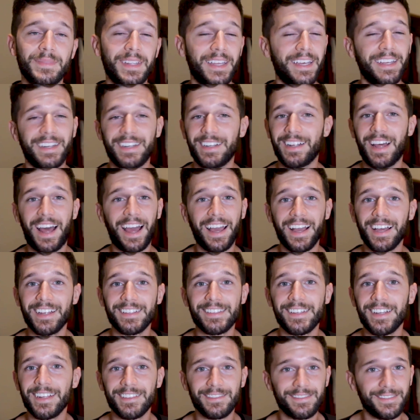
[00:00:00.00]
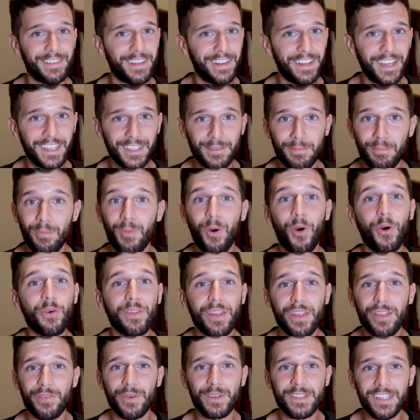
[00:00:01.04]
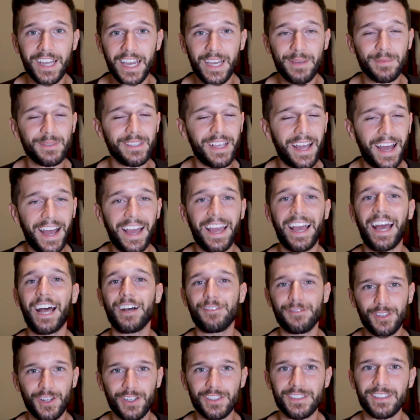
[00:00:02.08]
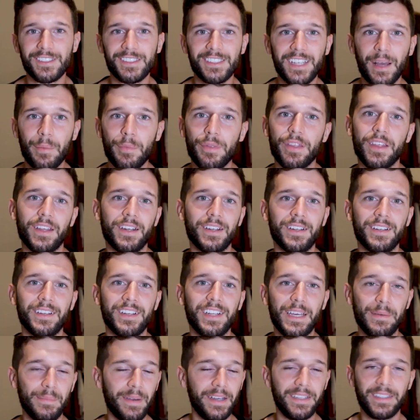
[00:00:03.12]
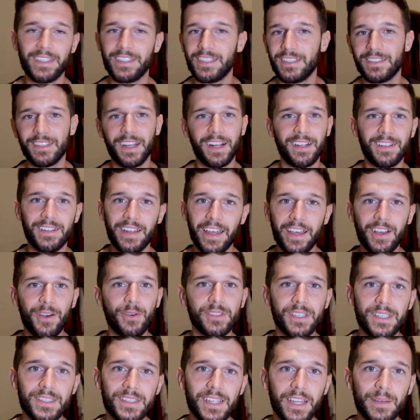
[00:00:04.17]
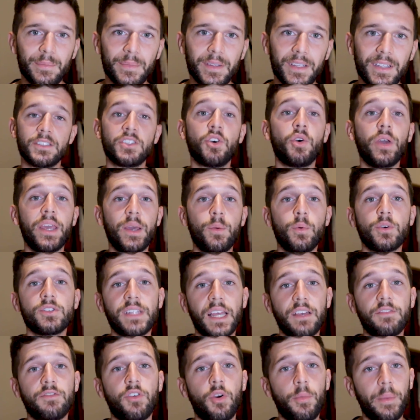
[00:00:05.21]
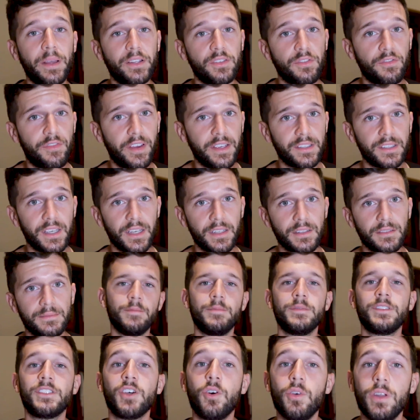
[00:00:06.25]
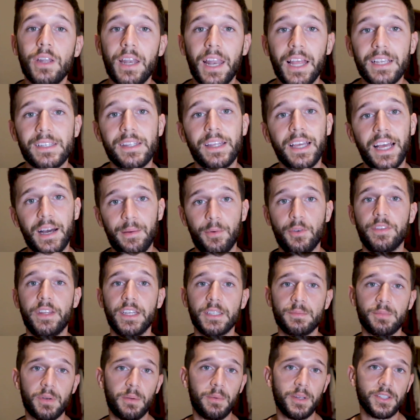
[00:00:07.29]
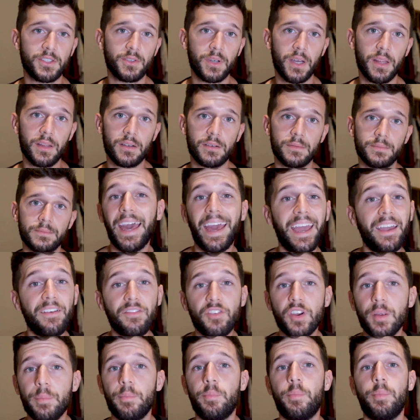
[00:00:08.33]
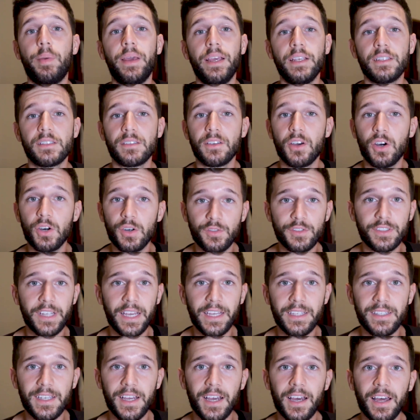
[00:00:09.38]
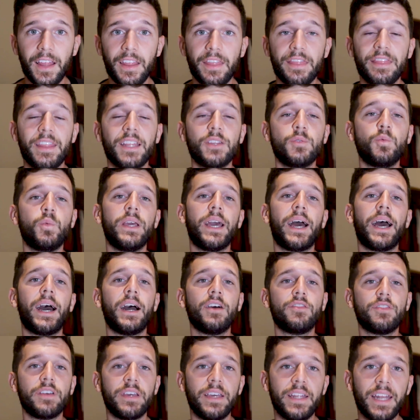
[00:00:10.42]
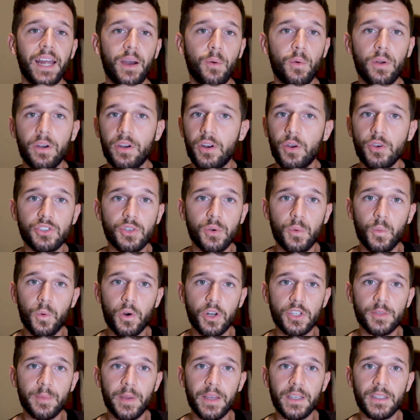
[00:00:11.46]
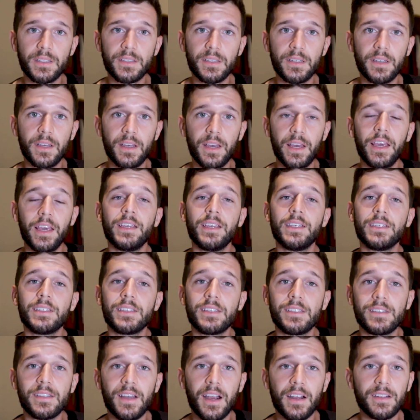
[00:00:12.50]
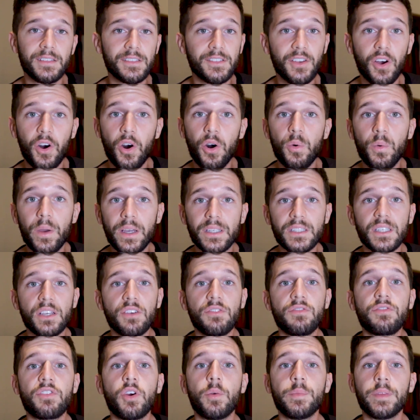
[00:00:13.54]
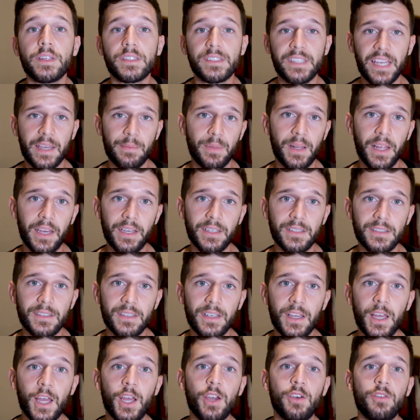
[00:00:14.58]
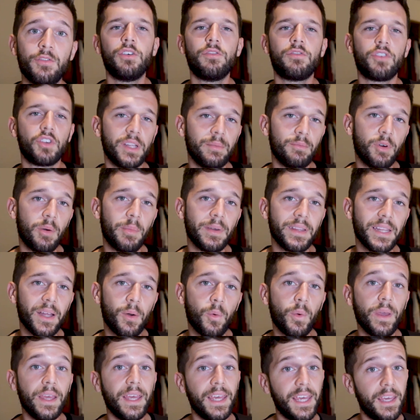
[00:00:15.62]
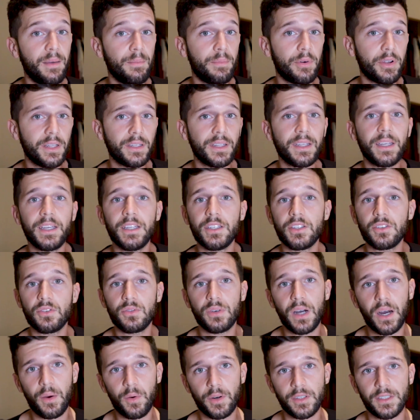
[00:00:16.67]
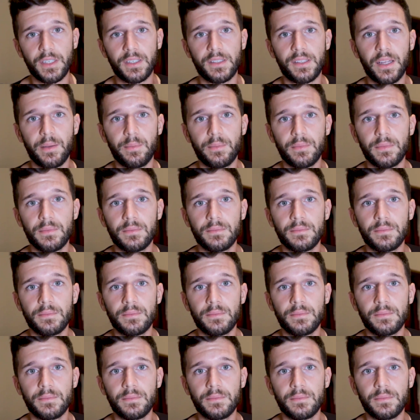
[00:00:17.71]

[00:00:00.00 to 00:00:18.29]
And I can tell that more than 3 times I have lost something in my digital ecosystem, so it was time for me to fix it. So let's think about this problem together. Every piece of data that we have in our Notion workspace starts always from the same place, from the moment that we input it into our system.